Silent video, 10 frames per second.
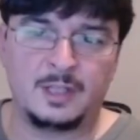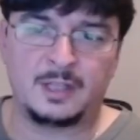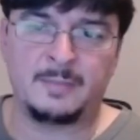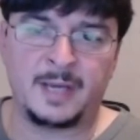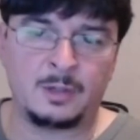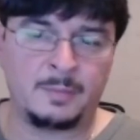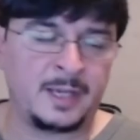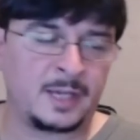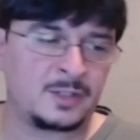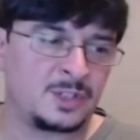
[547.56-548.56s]
they may not
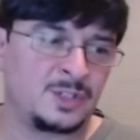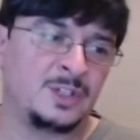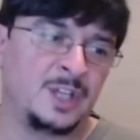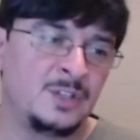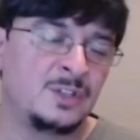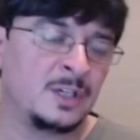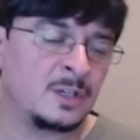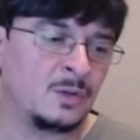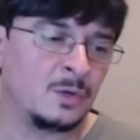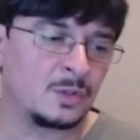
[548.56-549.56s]
be accessing the
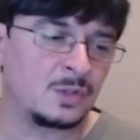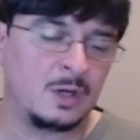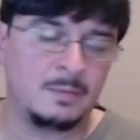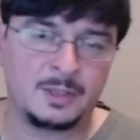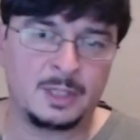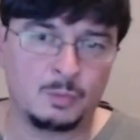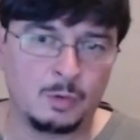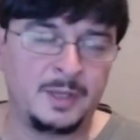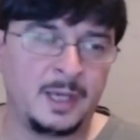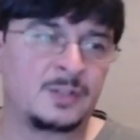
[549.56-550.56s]
internet all the time, but they
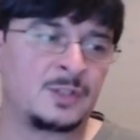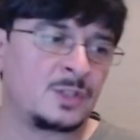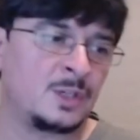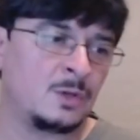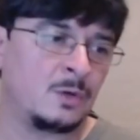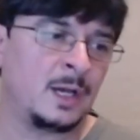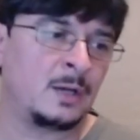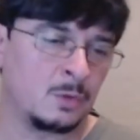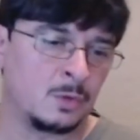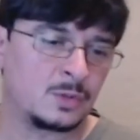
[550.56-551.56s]
will be accessing your
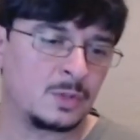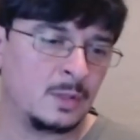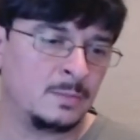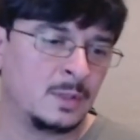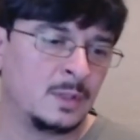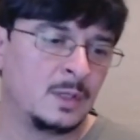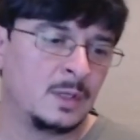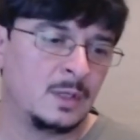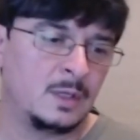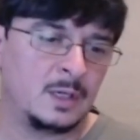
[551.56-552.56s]
router all the time.
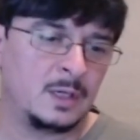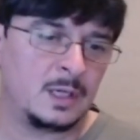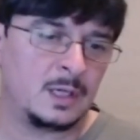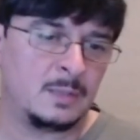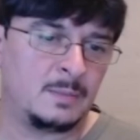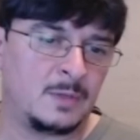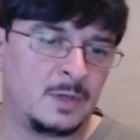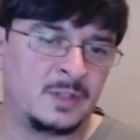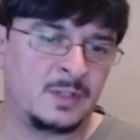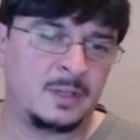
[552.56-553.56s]

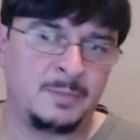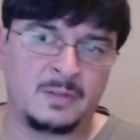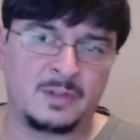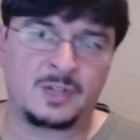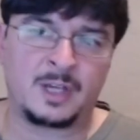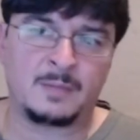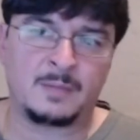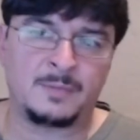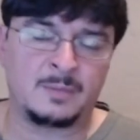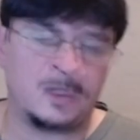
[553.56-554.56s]
I've done a bit of a
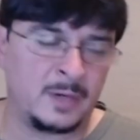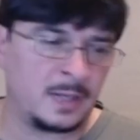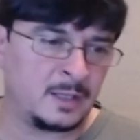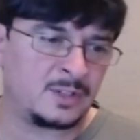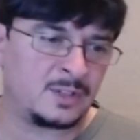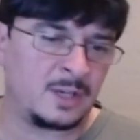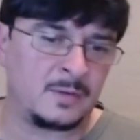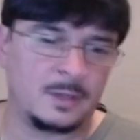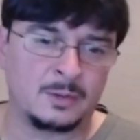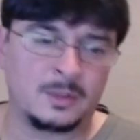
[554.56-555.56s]
checkup, and my router does
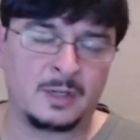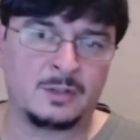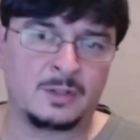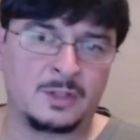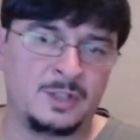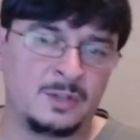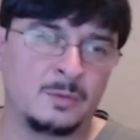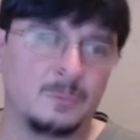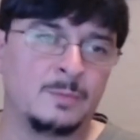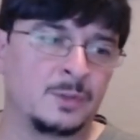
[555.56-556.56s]
have a little diagnostic
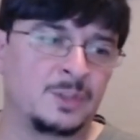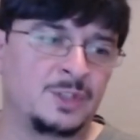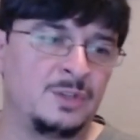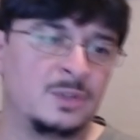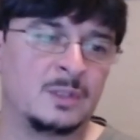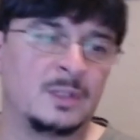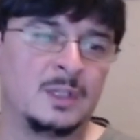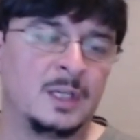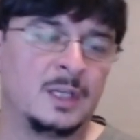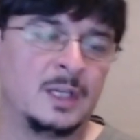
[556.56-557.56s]
tool built into it,
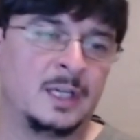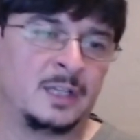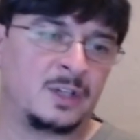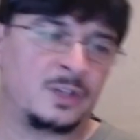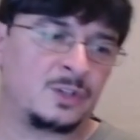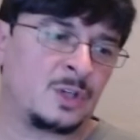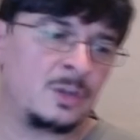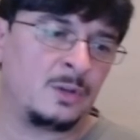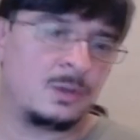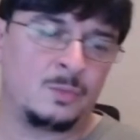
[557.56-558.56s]
and it does
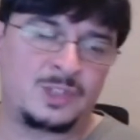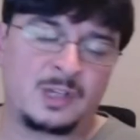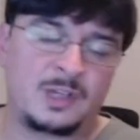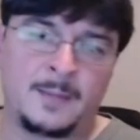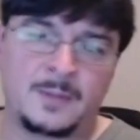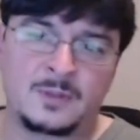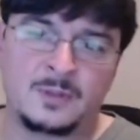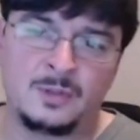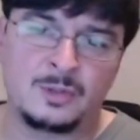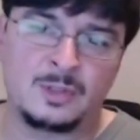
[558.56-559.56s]
show you which apps
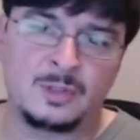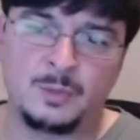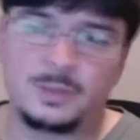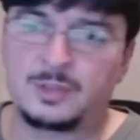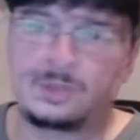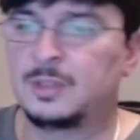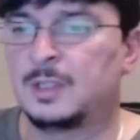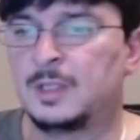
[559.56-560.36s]
are using which